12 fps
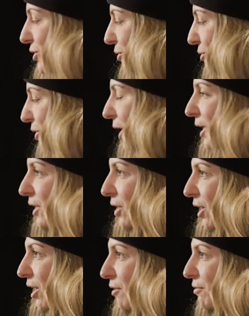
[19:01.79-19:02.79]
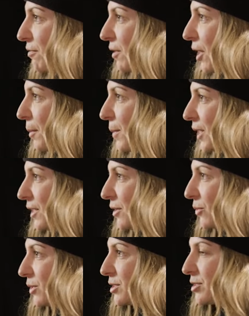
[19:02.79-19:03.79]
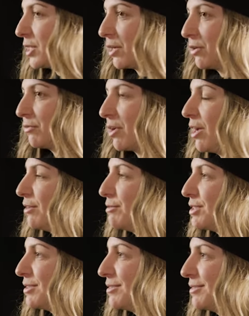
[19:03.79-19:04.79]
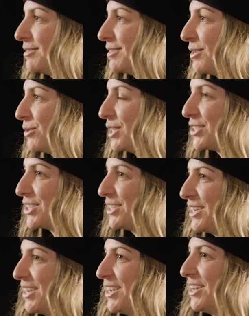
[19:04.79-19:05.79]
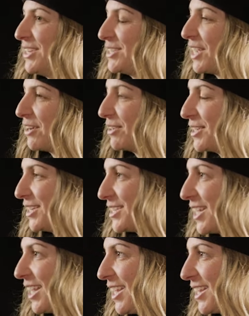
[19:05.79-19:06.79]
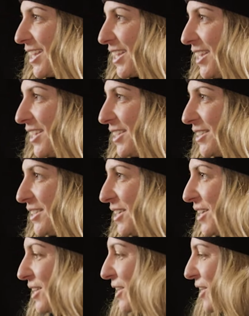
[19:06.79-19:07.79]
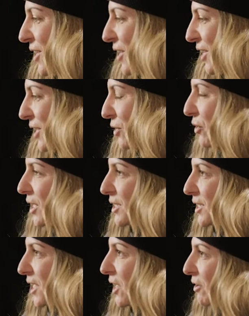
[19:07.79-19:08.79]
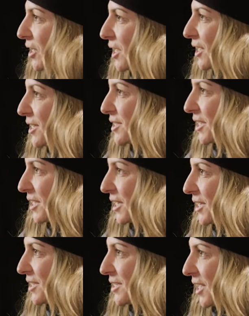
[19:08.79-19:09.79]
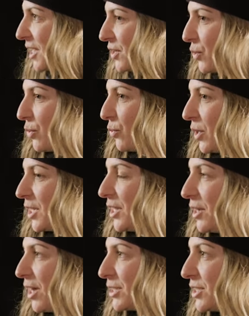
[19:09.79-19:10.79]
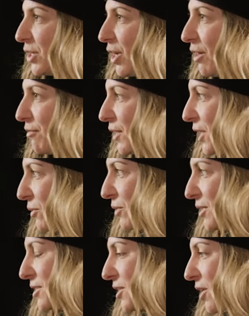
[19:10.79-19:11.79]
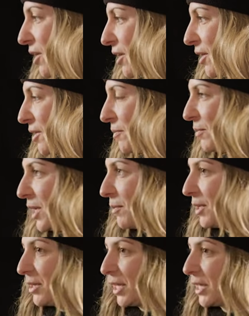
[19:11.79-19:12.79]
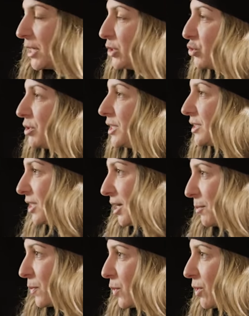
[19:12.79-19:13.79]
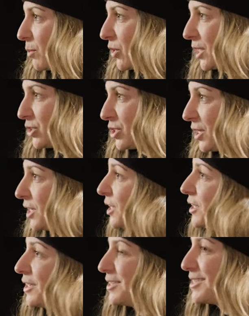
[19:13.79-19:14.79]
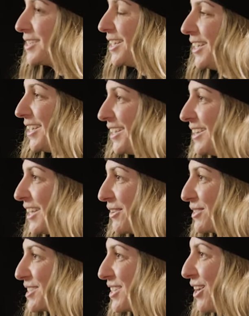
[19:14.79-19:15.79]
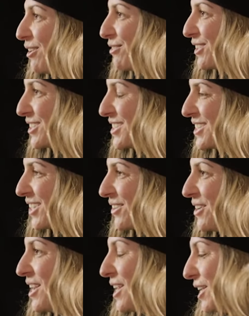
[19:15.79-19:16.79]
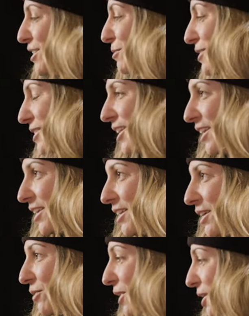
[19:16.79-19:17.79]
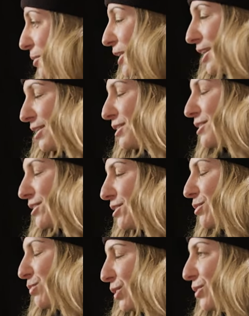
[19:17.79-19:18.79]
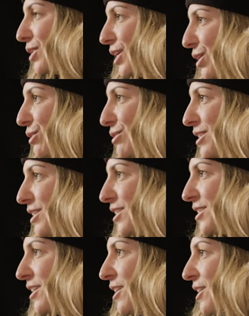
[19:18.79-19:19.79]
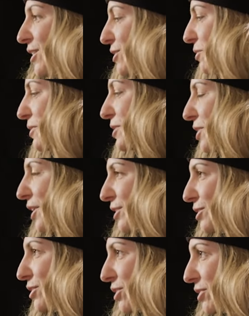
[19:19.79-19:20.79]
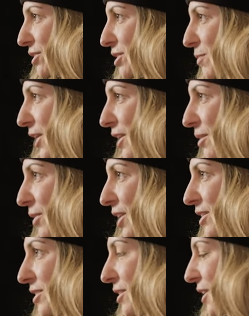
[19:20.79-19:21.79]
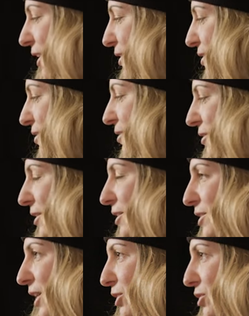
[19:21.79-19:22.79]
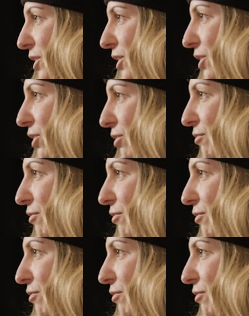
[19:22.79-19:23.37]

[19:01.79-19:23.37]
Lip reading: to knock it off a bit was Darren Rolves, which Darren is hiking in crazy areas. And he said when he knocked it off, it was on maybe like a tree stump or a branch that he didn't see that was covered. So he's been skiing in it quite a bit, and this is the boot he uses. So it's not a deterrence by any means. It's actually a good